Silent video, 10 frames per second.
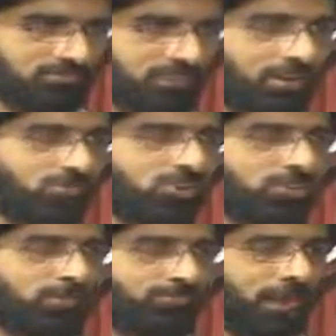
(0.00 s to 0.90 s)

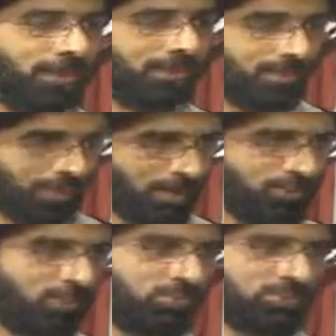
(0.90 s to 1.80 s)
Governorship of Bahrain, it might
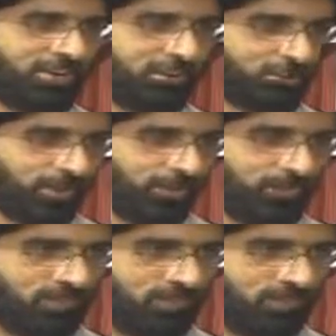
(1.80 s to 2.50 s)
be a rich territory.